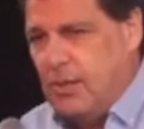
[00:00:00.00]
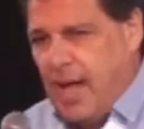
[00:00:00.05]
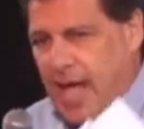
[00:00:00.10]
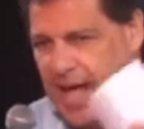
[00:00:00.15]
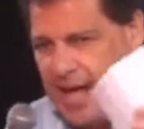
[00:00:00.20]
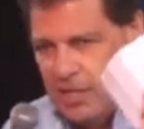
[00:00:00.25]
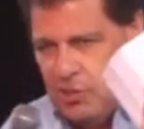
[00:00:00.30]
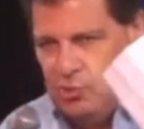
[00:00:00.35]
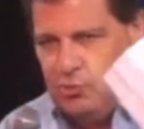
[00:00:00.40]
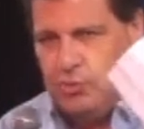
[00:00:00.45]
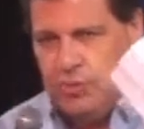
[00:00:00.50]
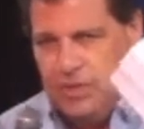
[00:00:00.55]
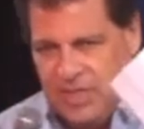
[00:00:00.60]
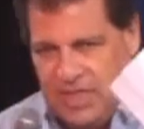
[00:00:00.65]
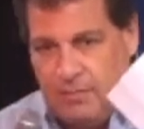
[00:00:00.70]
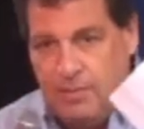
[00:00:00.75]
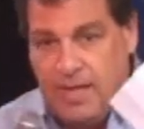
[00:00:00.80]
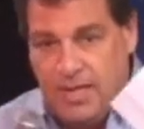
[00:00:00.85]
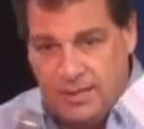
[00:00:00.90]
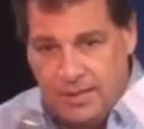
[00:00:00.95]
are actual
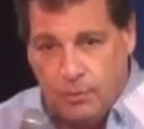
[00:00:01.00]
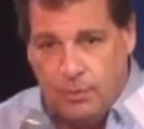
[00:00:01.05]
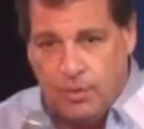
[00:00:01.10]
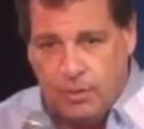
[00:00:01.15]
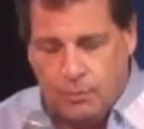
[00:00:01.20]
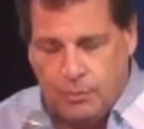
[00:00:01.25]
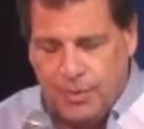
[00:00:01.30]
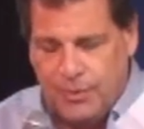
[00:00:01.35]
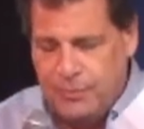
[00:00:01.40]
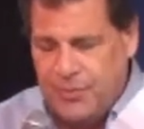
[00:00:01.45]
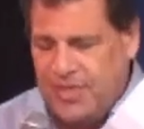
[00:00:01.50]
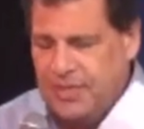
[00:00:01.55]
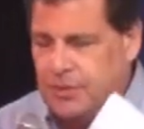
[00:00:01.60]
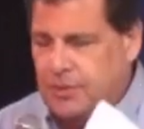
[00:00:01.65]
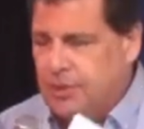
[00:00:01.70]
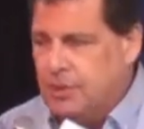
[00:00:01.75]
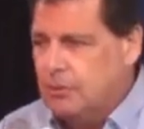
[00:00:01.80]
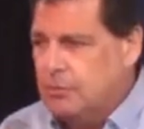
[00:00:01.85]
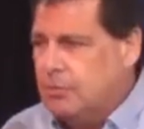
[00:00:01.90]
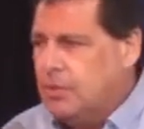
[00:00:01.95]
emails I want to read
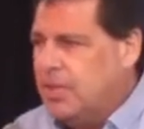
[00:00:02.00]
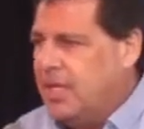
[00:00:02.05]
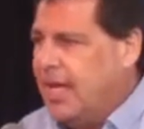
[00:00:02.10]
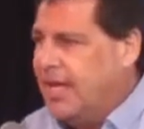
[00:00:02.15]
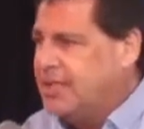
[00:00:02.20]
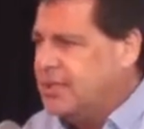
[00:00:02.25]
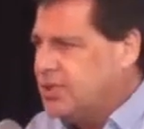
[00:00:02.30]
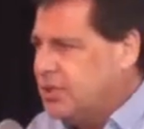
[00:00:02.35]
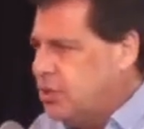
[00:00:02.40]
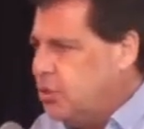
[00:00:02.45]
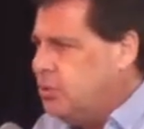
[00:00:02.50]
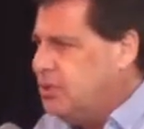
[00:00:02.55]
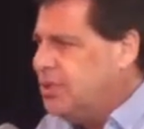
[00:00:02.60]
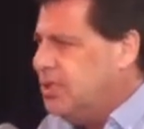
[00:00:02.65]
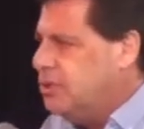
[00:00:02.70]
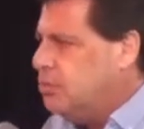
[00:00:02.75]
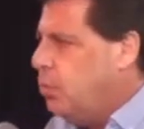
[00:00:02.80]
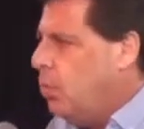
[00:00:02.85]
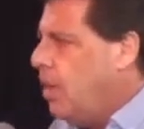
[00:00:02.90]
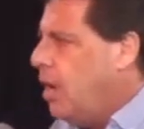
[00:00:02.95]
to you.
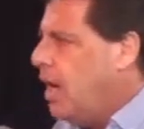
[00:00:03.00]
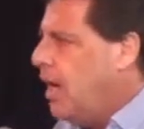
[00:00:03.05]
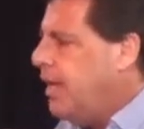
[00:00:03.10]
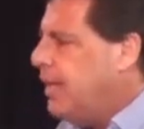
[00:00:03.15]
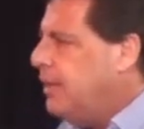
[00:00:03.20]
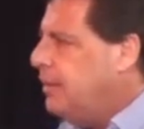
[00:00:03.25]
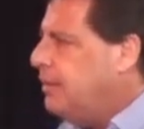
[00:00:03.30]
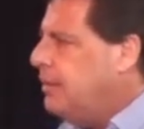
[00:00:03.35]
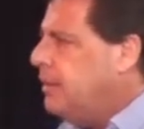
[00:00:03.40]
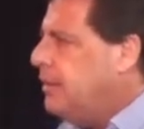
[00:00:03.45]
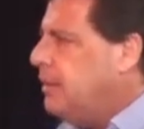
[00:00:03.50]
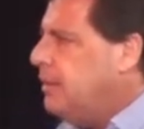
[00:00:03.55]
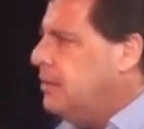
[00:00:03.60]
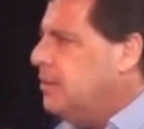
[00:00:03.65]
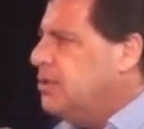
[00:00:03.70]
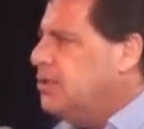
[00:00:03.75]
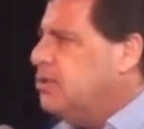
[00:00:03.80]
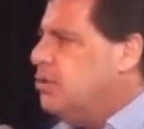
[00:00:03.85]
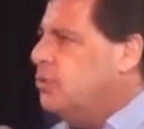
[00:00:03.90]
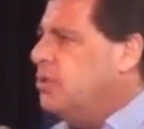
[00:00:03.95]
Excuses why
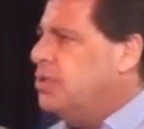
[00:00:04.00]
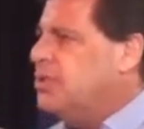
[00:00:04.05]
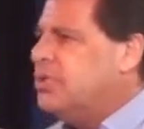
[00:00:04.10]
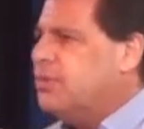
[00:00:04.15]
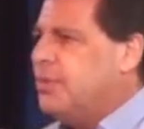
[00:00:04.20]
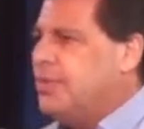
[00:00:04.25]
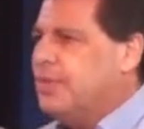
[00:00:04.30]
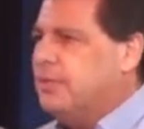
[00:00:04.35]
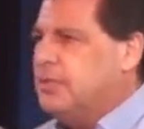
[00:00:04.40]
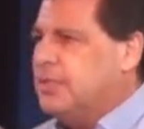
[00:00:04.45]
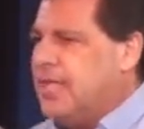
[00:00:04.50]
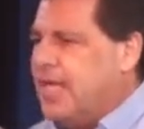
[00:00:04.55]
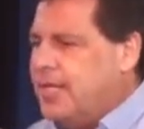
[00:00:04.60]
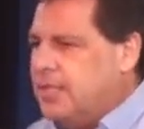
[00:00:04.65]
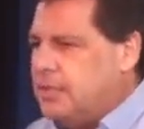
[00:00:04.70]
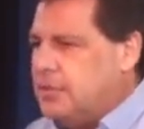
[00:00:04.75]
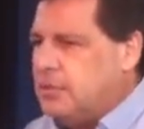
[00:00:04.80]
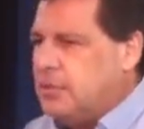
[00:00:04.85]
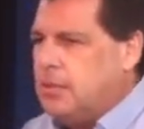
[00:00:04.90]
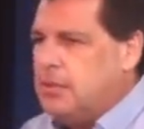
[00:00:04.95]
the students are either
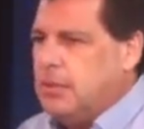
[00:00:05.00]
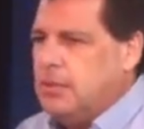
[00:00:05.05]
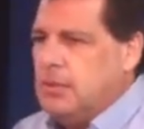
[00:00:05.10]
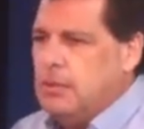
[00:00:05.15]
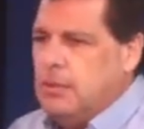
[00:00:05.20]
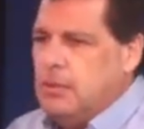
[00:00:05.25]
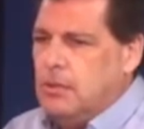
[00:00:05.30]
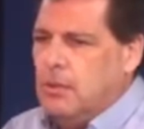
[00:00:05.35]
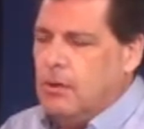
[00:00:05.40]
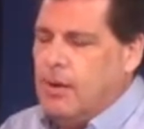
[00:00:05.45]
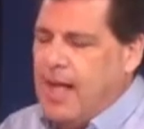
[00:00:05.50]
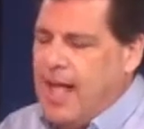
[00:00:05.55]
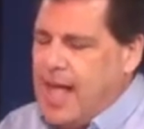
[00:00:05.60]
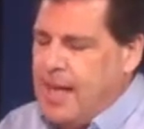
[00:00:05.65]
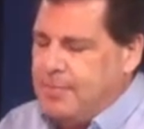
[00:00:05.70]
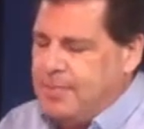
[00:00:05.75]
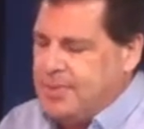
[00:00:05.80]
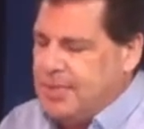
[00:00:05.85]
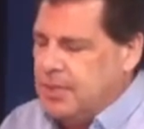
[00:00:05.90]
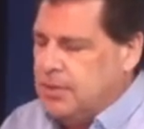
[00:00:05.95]
late, or
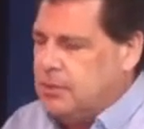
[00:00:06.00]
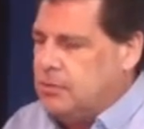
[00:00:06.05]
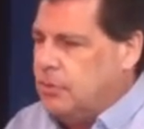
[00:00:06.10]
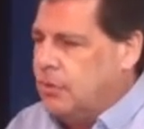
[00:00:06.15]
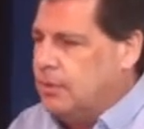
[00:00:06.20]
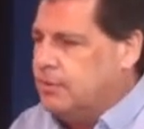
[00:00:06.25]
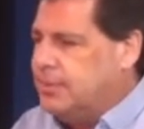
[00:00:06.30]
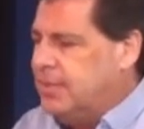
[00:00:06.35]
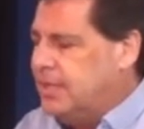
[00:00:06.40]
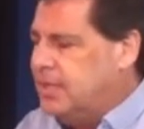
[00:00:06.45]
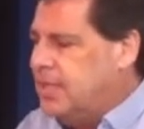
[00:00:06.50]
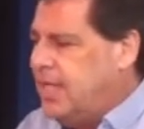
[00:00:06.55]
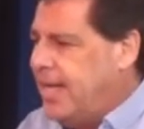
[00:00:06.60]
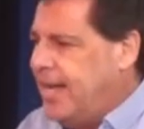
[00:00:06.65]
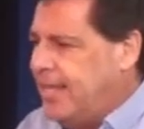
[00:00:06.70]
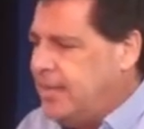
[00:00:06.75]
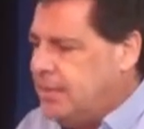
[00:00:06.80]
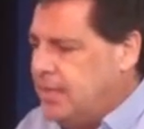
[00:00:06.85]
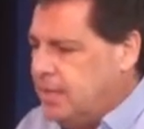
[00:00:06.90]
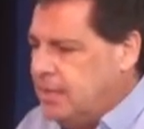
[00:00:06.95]
absent, or didn't
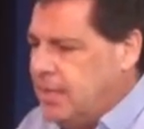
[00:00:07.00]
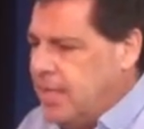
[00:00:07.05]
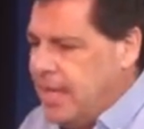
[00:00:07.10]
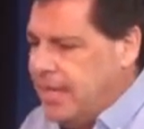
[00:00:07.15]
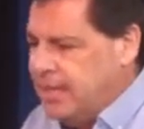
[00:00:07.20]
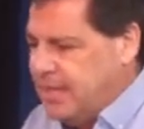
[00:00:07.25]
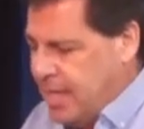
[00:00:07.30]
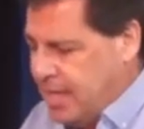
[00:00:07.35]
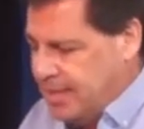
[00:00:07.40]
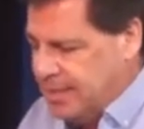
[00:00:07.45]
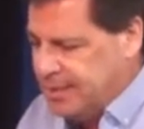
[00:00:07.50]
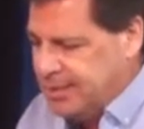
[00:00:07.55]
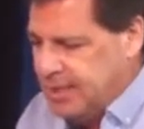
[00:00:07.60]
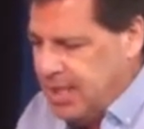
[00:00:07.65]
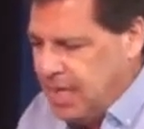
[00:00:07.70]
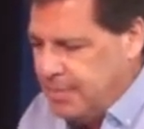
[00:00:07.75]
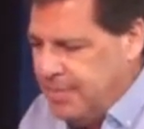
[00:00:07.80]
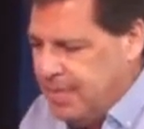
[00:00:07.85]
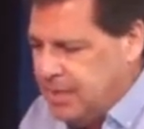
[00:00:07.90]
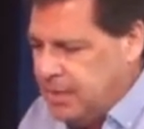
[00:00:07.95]
hand in an
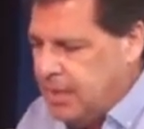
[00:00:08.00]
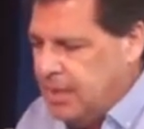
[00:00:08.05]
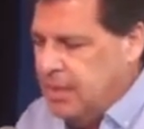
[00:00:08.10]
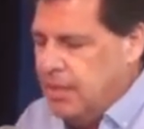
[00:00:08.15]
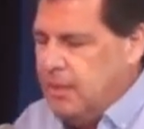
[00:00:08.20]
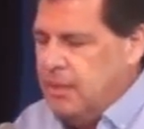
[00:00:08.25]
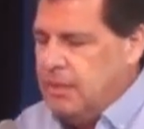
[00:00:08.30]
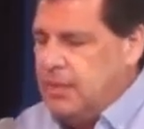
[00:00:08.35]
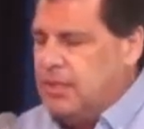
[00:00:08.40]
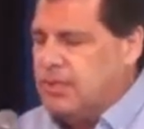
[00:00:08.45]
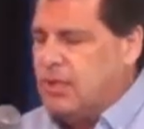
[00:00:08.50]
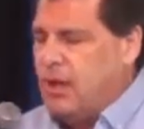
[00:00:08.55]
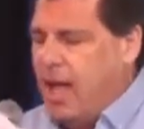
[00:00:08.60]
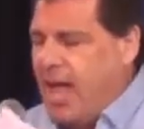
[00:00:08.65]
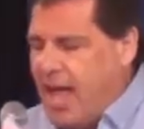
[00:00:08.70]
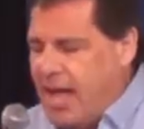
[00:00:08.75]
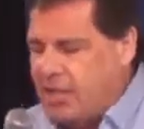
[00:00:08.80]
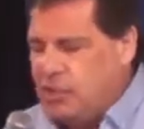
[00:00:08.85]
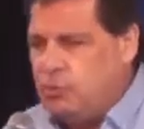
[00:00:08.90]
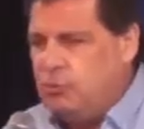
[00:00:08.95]
assignment. These are
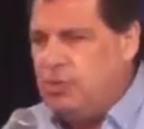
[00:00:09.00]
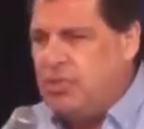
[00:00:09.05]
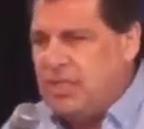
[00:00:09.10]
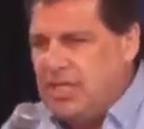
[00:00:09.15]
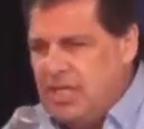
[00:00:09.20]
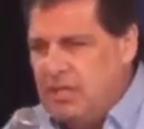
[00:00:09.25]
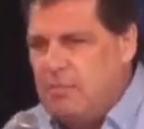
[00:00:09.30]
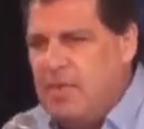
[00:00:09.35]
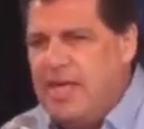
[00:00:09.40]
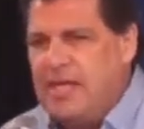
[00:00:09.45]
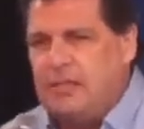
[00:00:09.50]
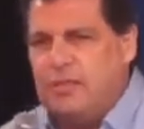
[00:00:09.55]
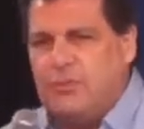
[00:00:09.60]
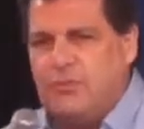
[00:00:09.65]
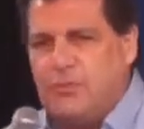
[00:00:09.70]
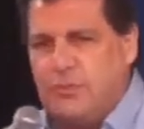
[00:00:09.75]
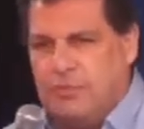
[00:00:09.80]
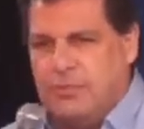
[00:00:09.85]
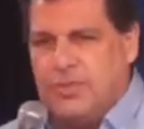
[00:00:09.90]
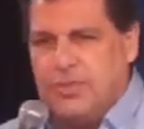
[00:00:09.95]
actual emails
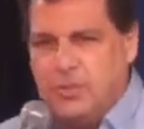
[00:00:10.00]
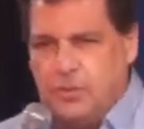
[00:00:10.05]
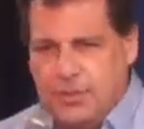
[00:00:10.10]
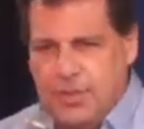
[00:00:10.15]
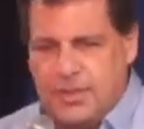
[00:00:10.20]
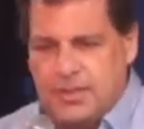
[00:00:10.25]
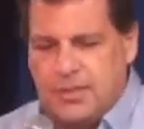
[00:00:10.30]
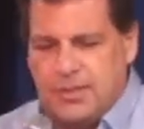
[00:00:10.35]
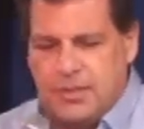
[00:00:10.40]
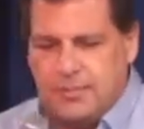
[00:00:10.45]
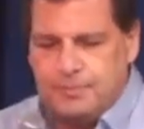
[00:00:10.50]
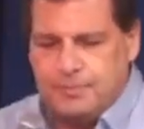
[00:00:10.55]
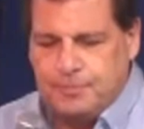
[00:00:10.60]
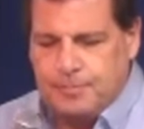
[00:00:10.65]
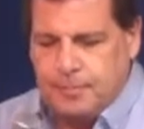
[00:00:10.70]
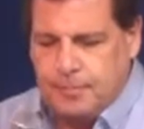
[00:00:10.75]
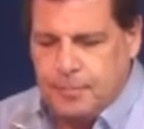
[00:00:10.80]
from students.